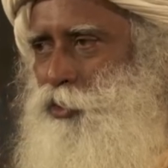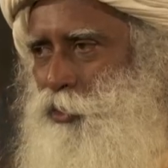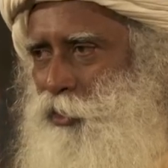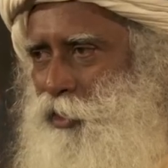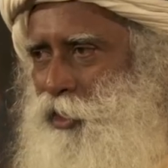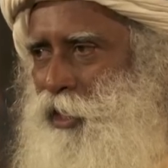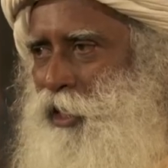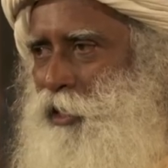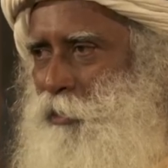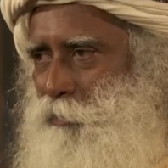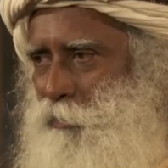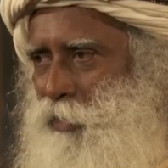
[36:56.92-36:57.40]
to
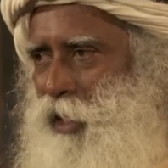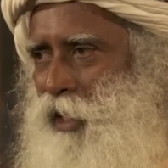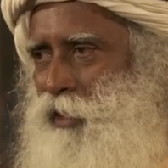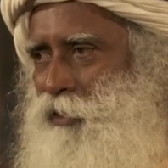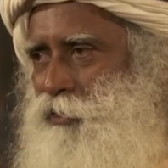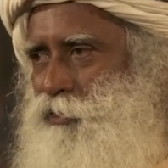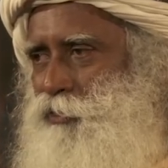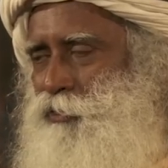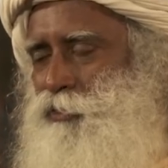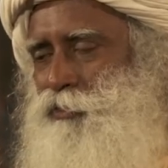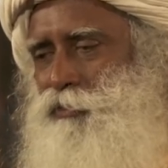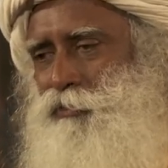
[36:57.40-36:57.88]
get
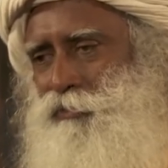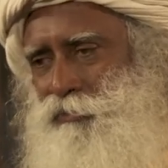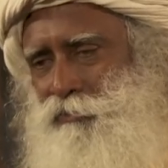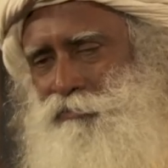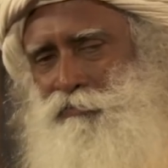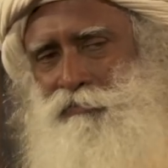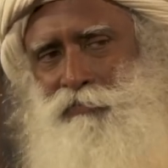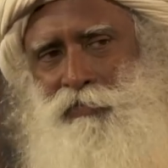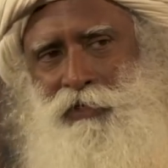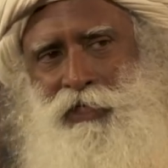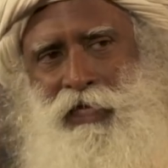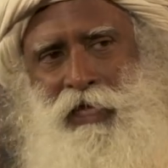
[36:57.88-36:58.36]
back to
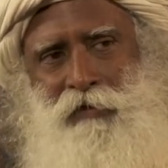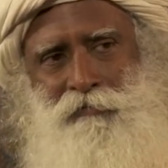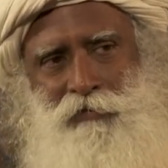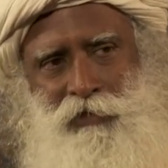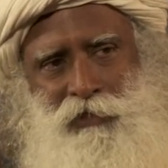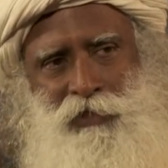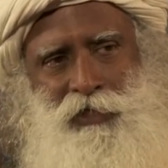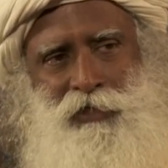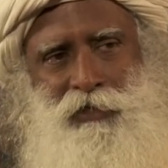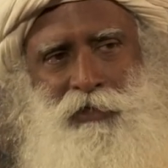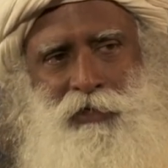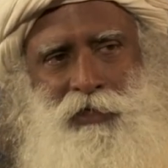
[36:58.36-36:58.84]

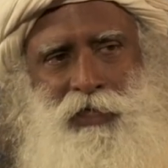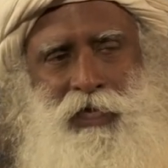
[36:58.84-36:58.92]
leveling…